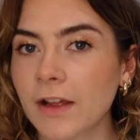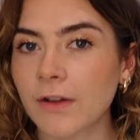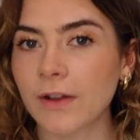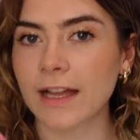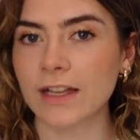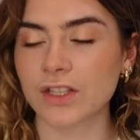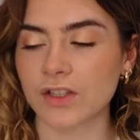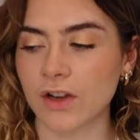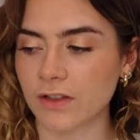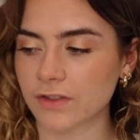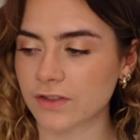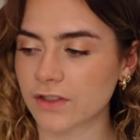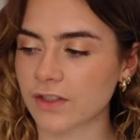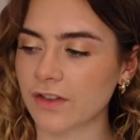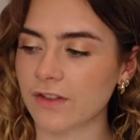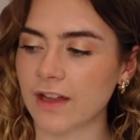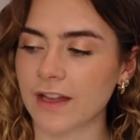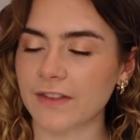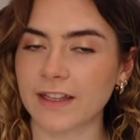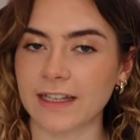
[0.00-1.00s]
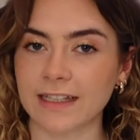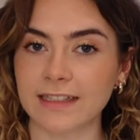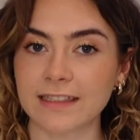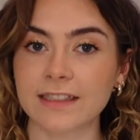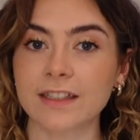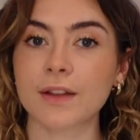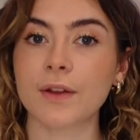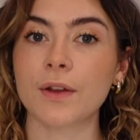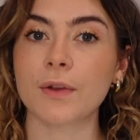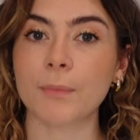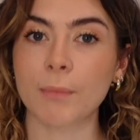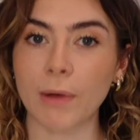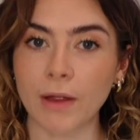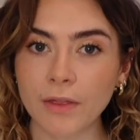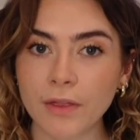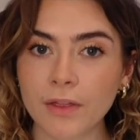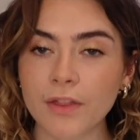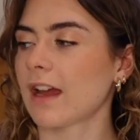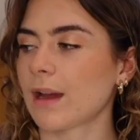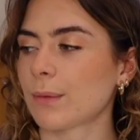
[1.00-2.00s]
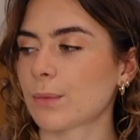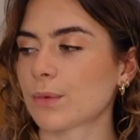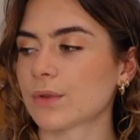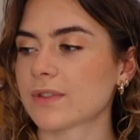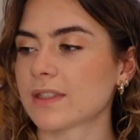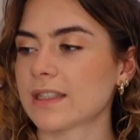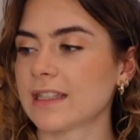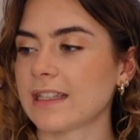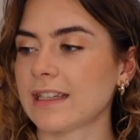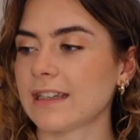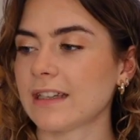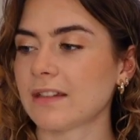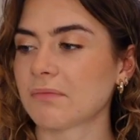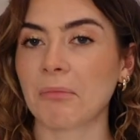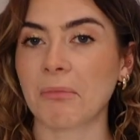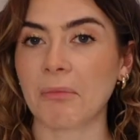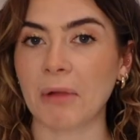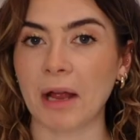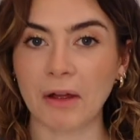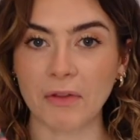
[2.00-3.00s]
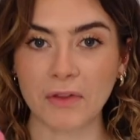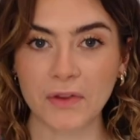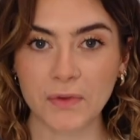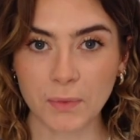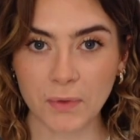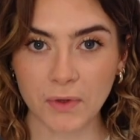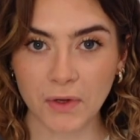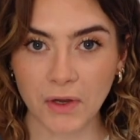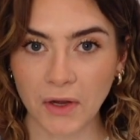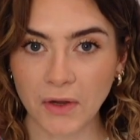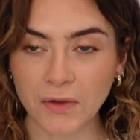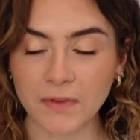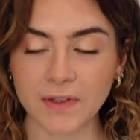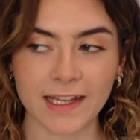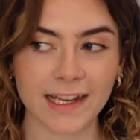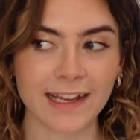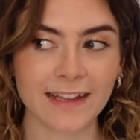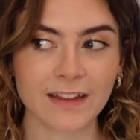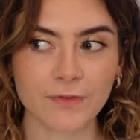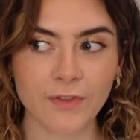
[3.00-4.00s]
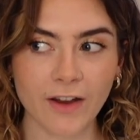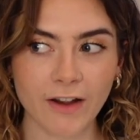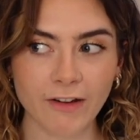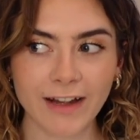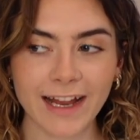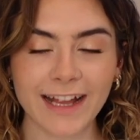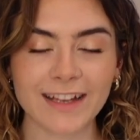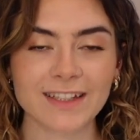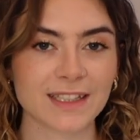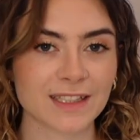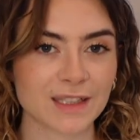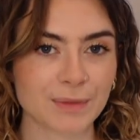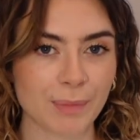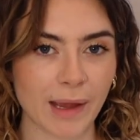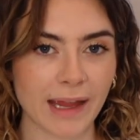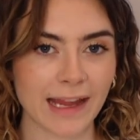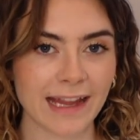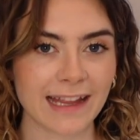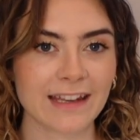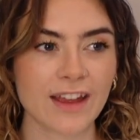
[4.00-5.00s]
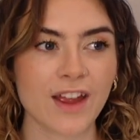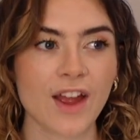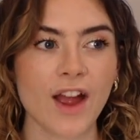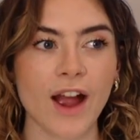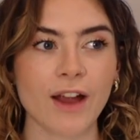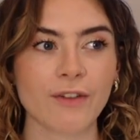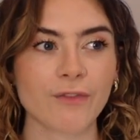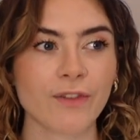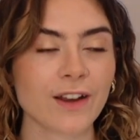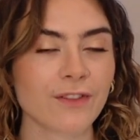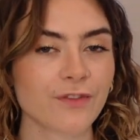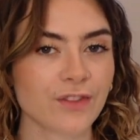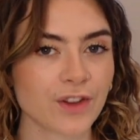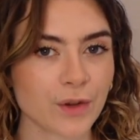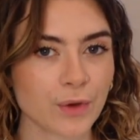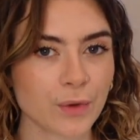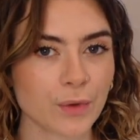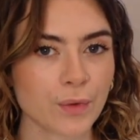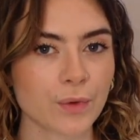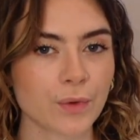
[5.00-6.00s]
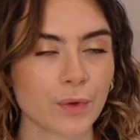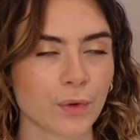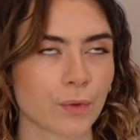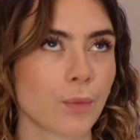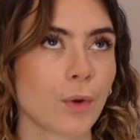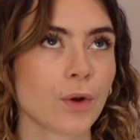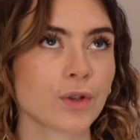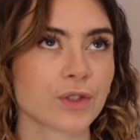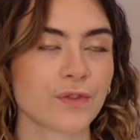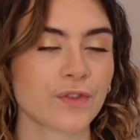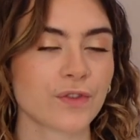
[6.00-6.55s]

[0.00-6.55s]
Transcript: I'll get a chance to do that this month and we'll see how this one goes. Like, it's very anticipated. I've read a few or watched a